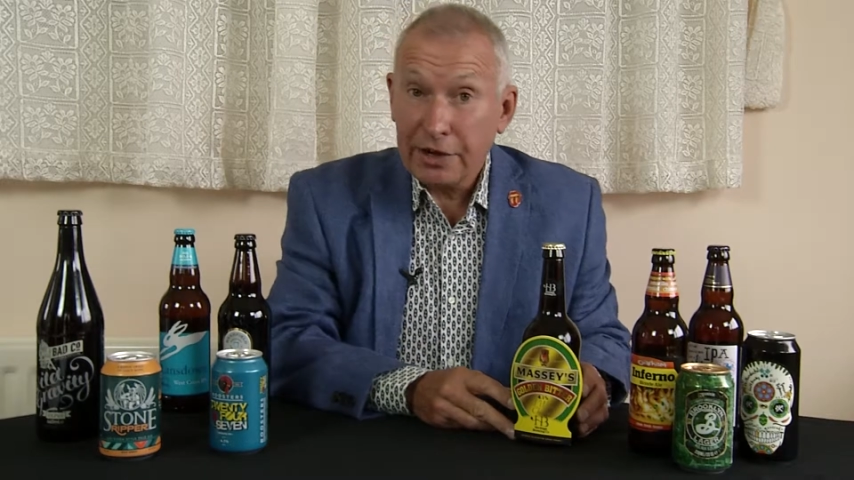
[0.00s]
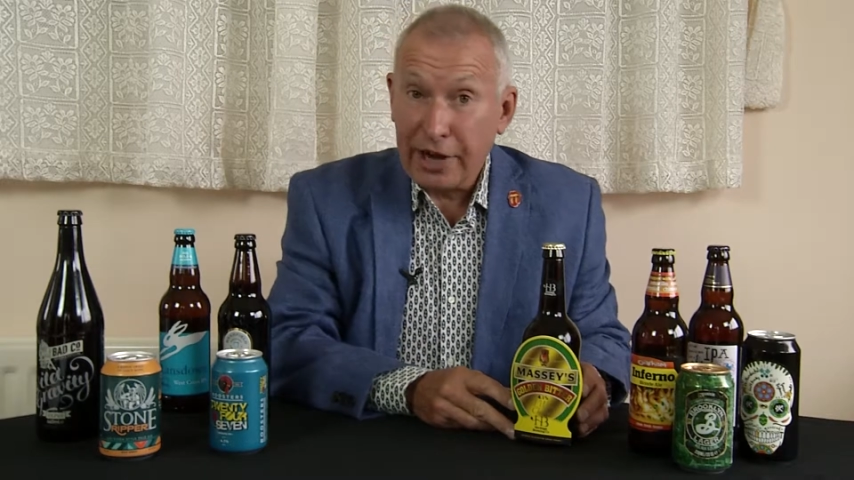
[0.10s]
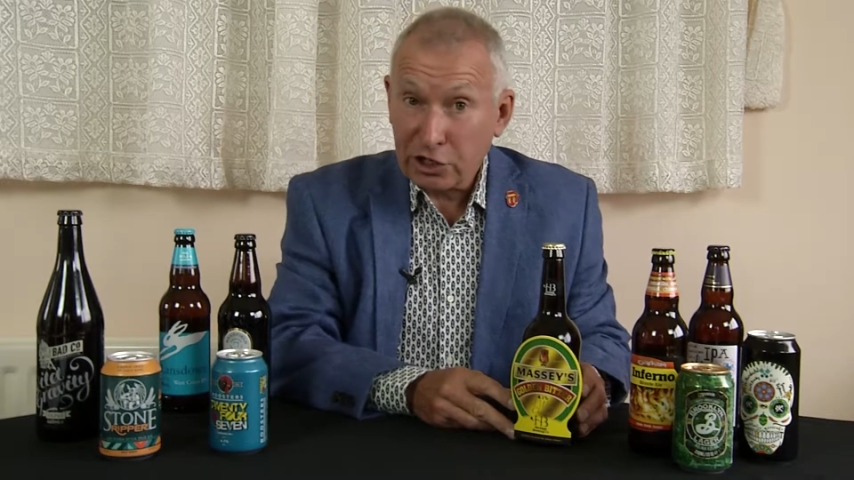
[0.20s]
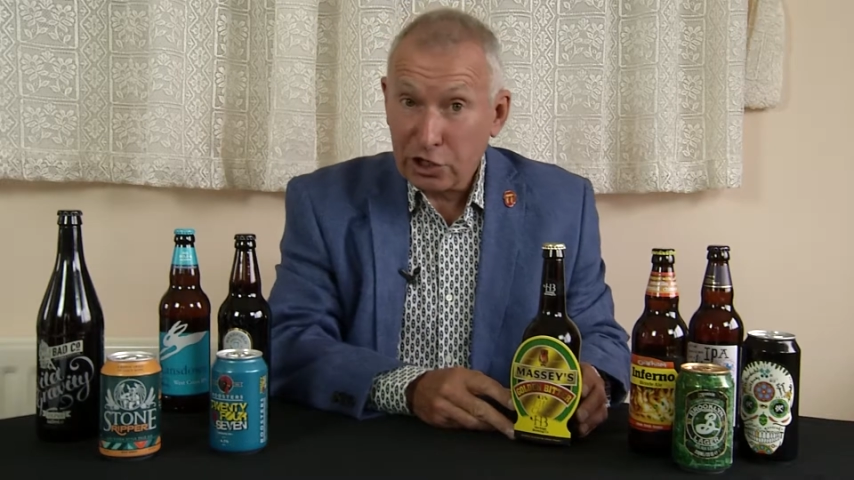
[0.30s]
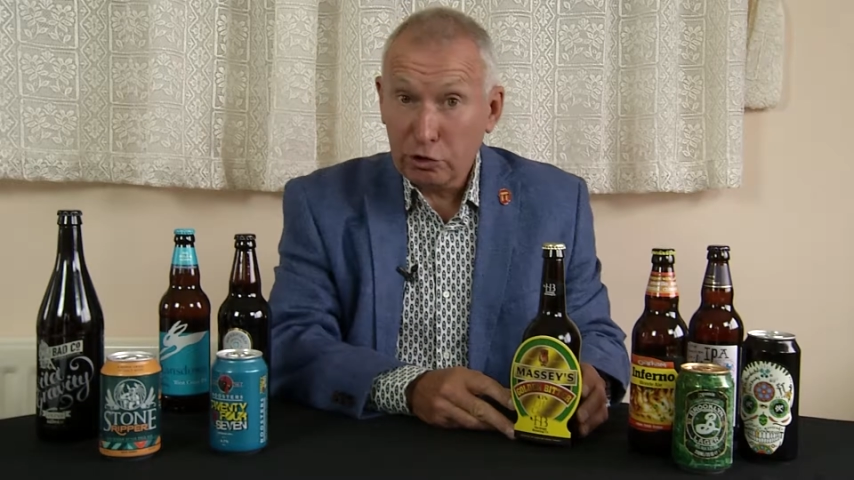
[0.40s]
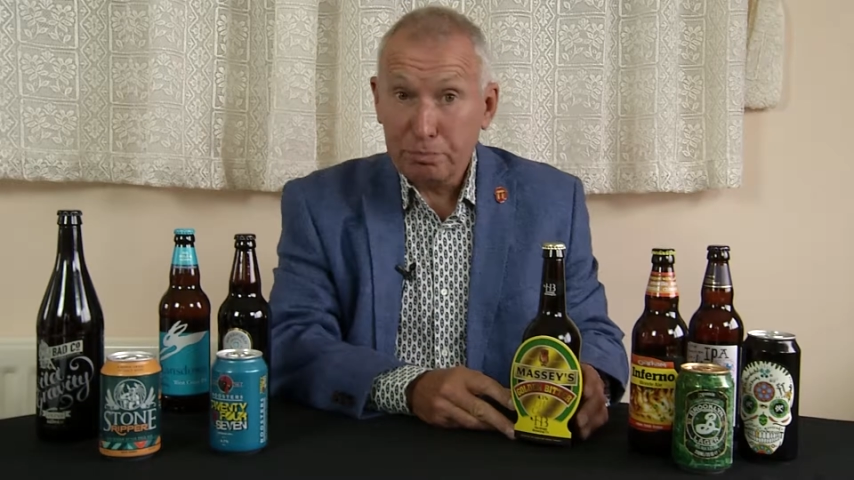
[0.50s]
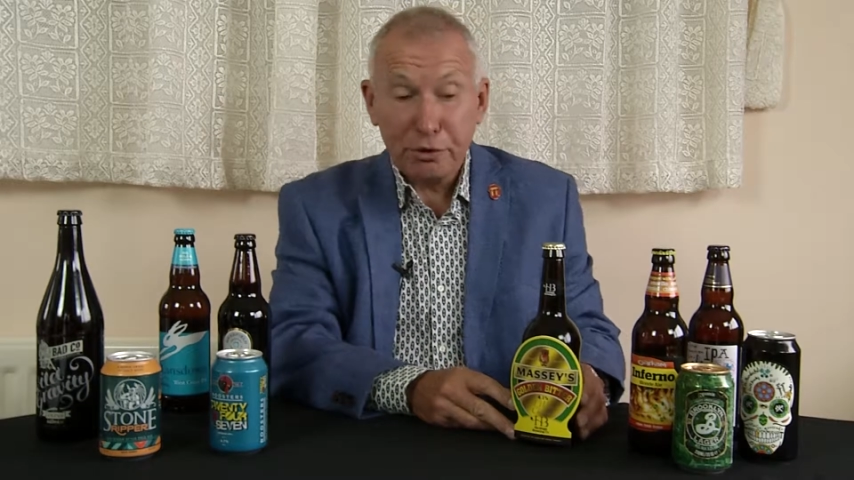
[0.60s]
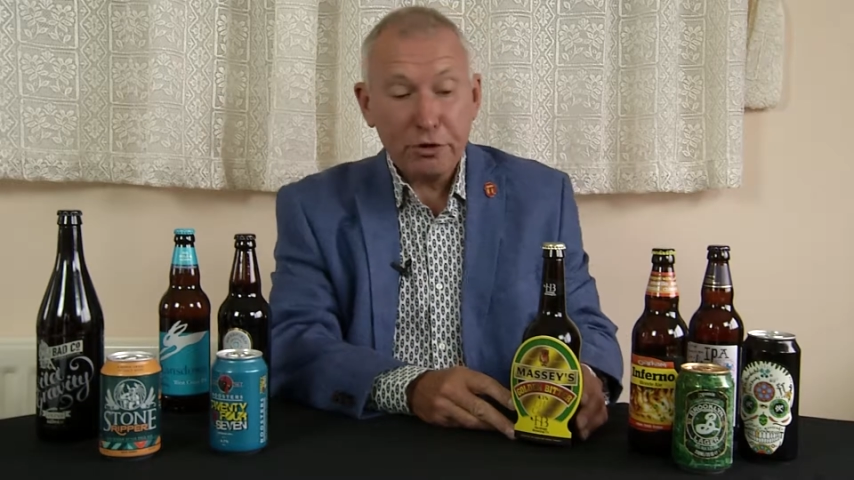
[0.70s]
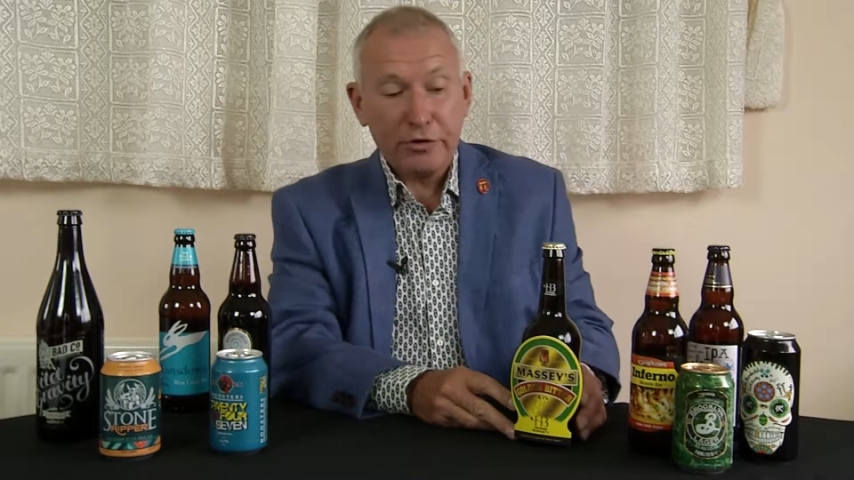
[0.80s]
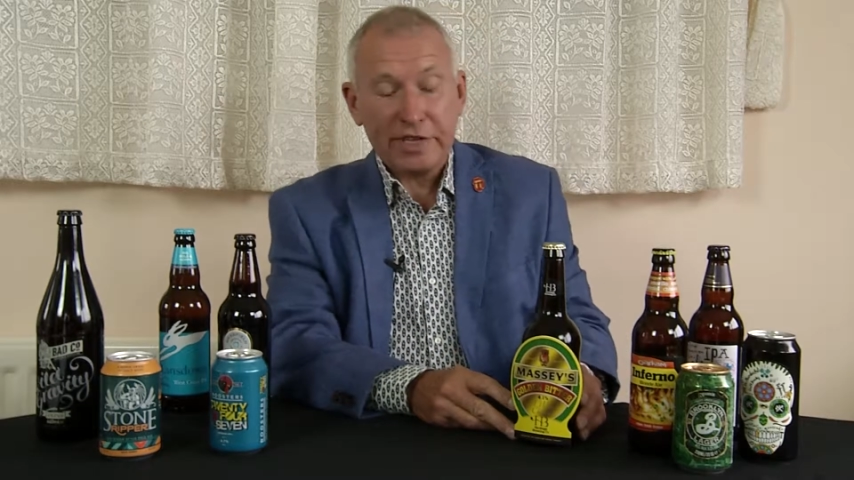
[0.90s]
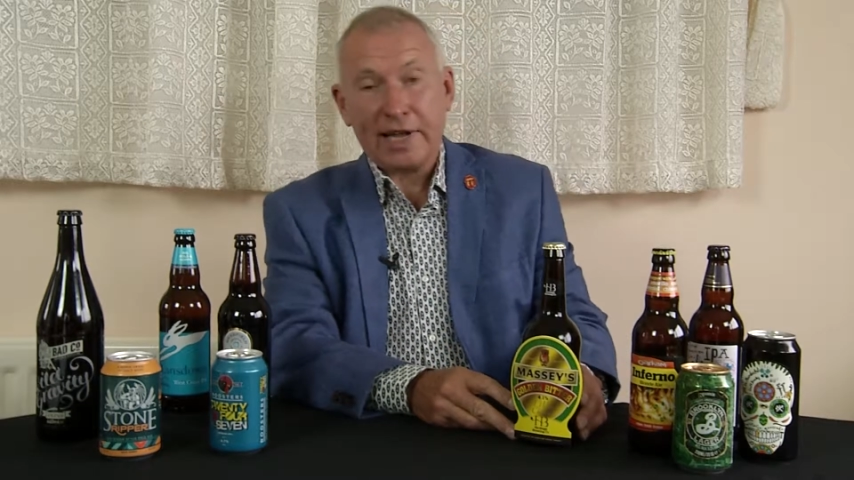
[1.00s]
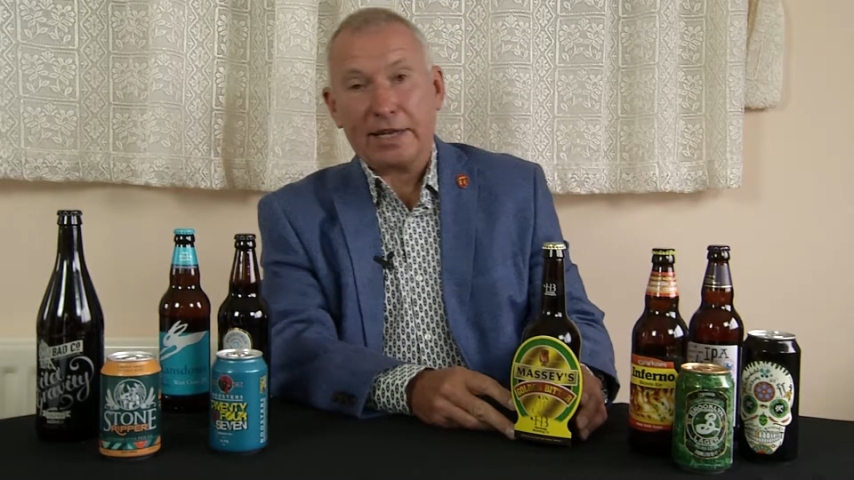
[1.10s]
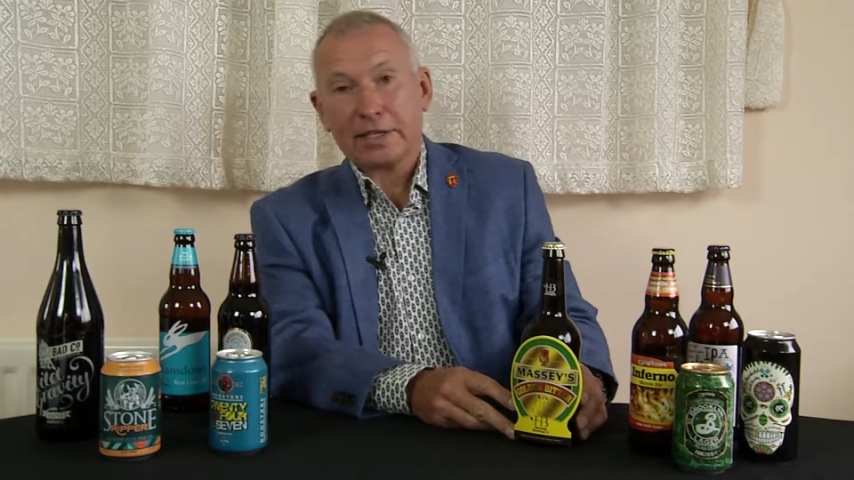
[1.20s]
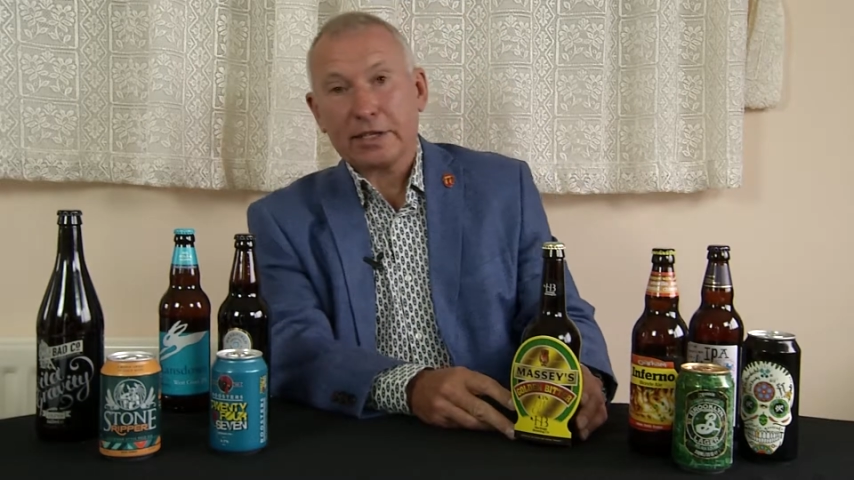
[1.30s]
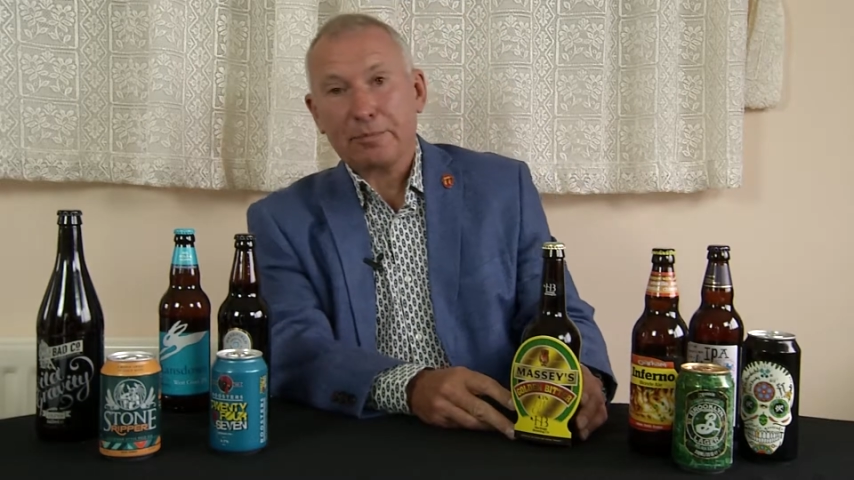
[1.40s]
National Brewery
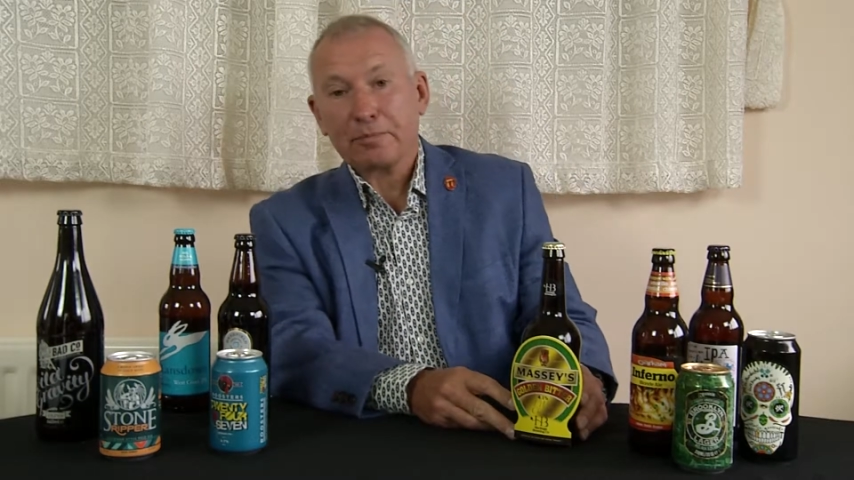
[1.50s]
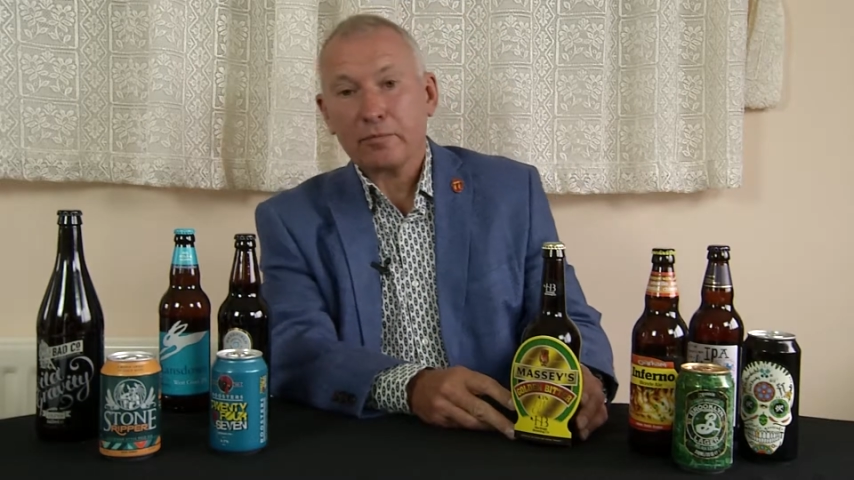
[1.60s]
Centre.